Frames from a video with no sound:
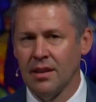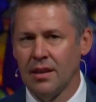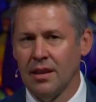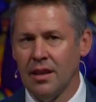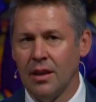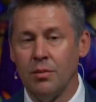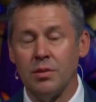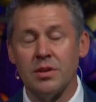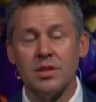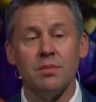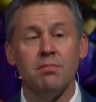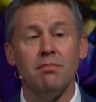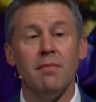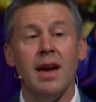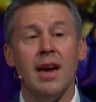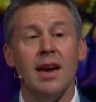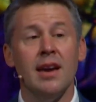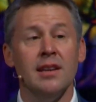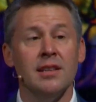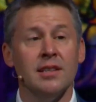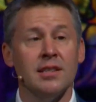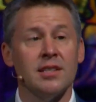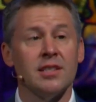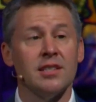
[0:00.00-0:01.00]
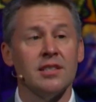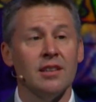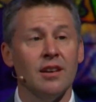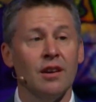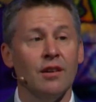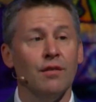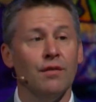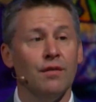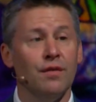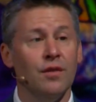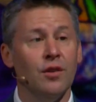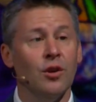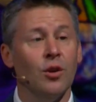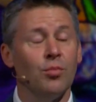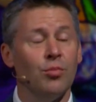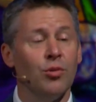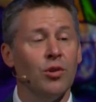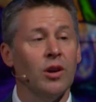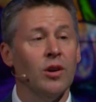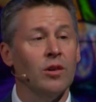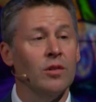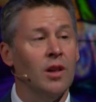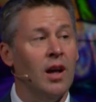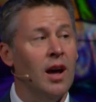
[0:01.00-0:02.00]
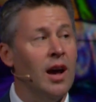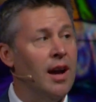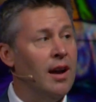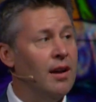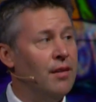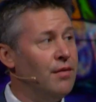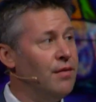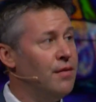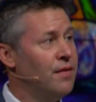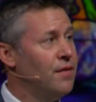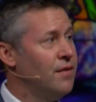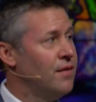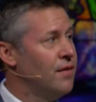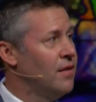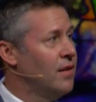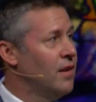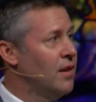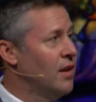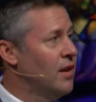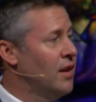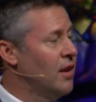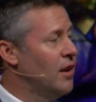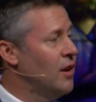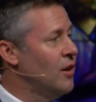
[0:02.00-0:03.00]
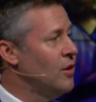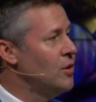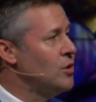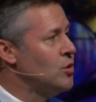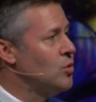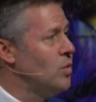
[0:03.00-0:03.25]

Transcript: he was amazed of their prayer life. Here is